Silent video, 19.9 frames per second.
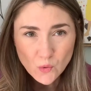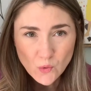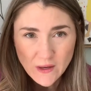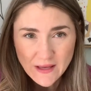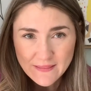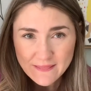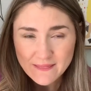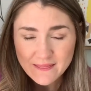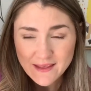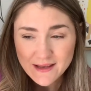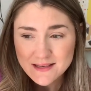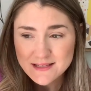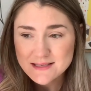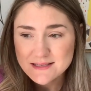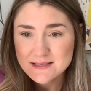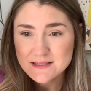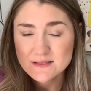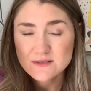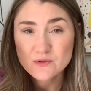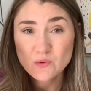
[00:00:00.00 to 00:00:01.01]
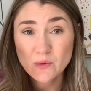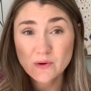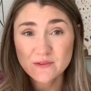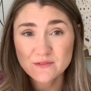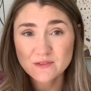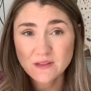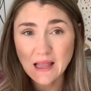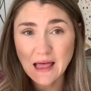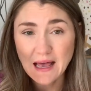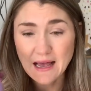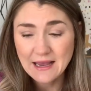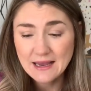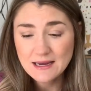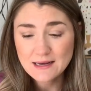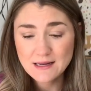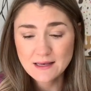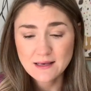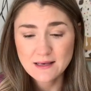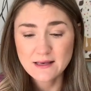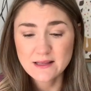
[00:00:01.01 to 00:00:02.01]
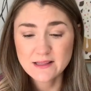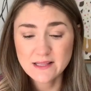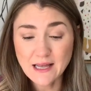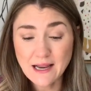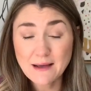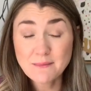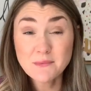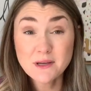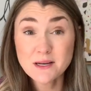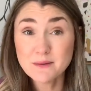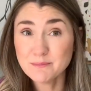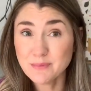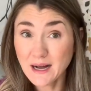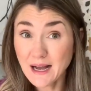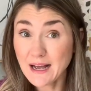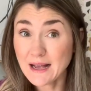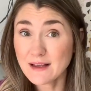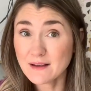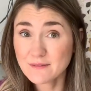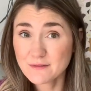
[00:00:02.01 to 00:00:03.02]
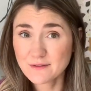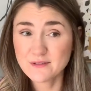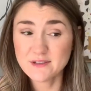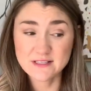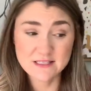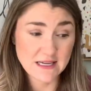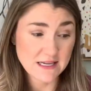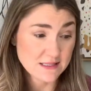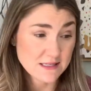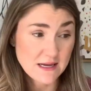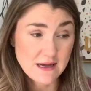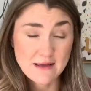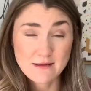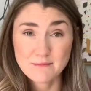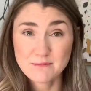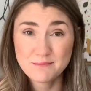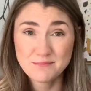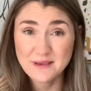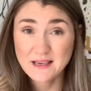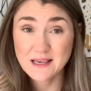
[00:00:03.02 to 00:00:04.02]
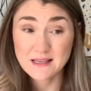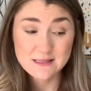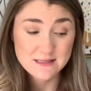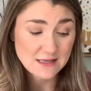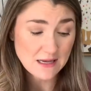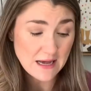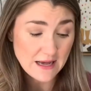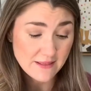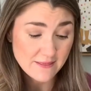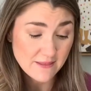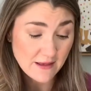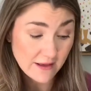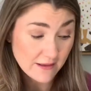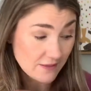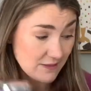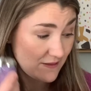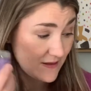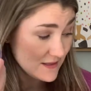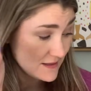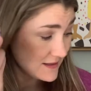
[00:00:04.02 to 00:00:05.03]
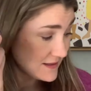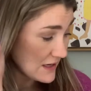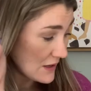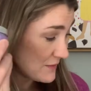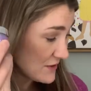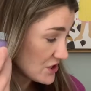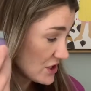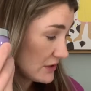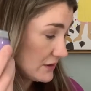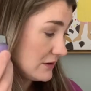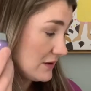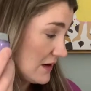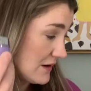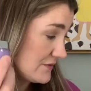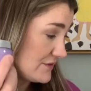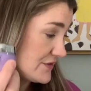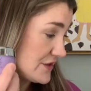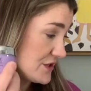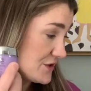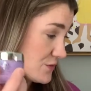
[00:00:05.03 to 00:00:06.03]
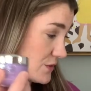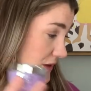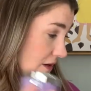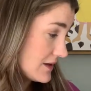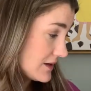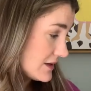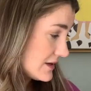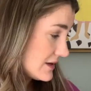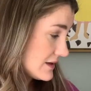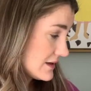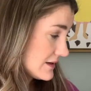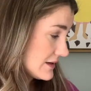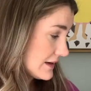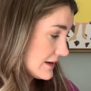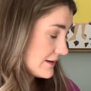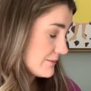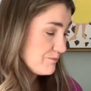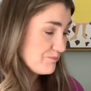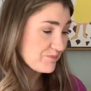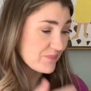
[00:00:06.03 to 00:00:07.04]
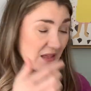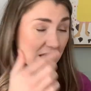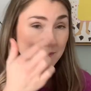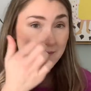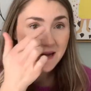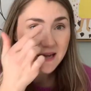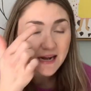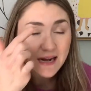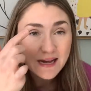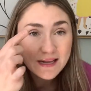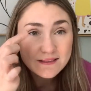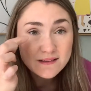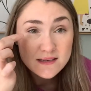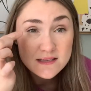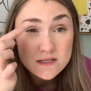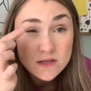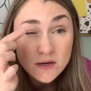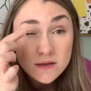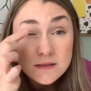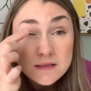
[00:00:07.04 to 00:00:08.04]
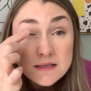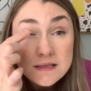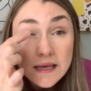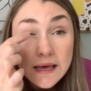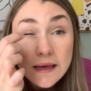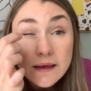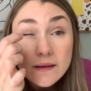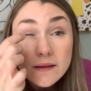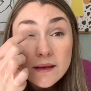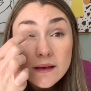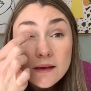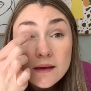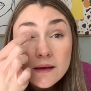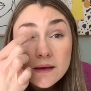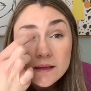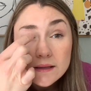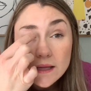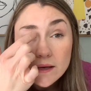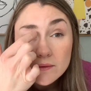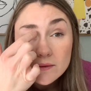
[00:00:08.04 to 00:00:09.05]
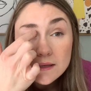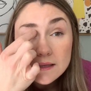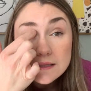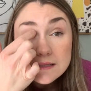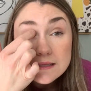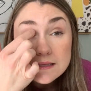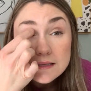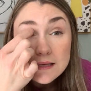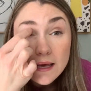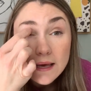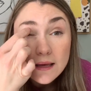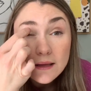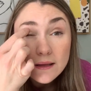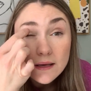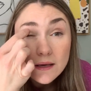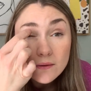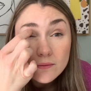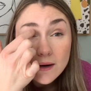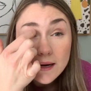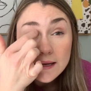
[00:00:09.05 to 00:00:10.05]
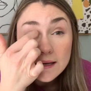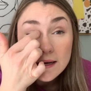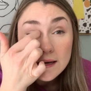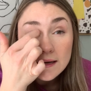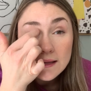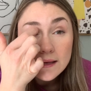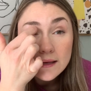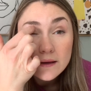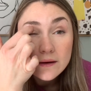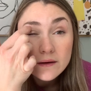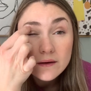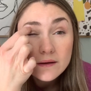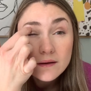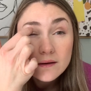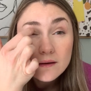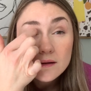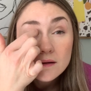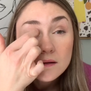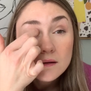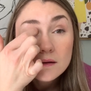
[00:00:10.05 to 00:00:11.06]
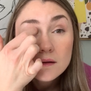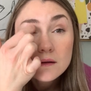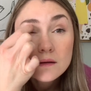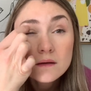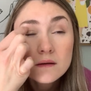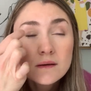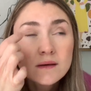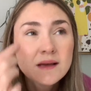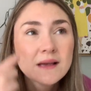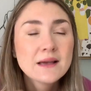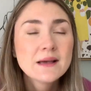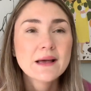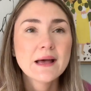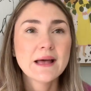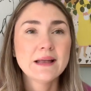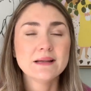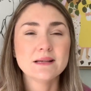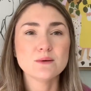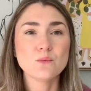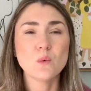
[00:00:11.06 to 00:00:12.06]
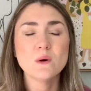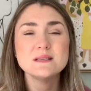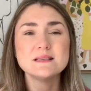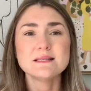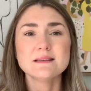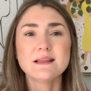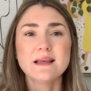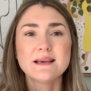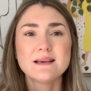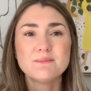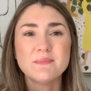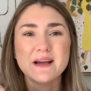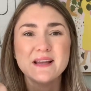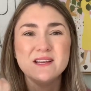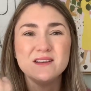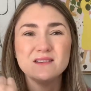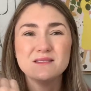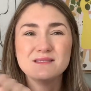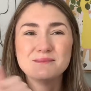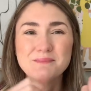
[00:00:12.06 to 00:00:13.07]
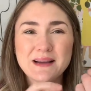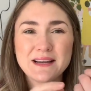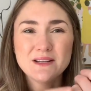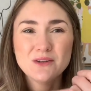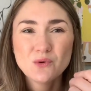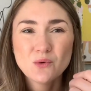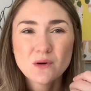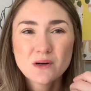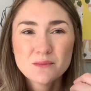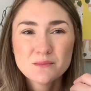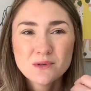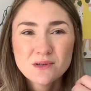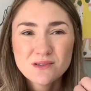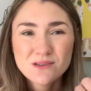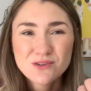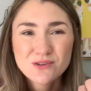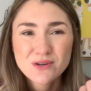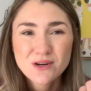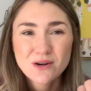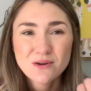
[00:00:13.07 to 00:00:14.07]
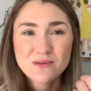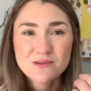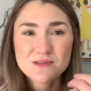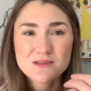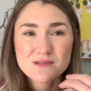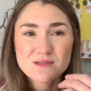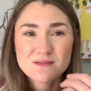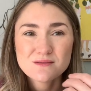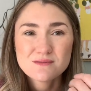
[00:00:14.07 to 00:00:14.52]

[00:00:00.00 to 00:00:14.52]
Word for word: in this sort of line that I'm gonna buy for the daytime because I, I this is how much I love this one. Um, and my eyelids aren't scaly. They would get scaly right in here. And it wasn't like my, my normal gross